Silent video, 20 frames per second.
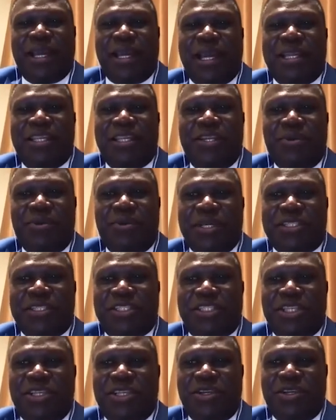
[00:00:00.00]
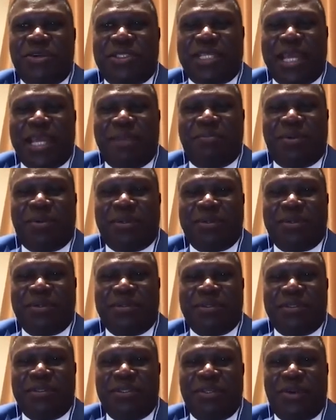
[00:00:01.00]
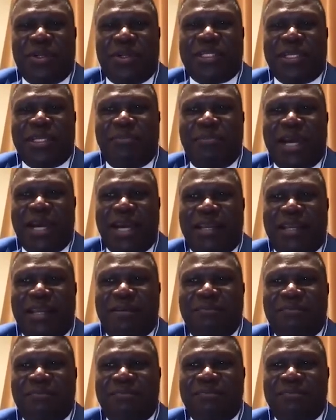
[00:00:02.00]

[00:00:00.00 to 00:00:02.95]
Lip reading: I knew the stereotype, not the man.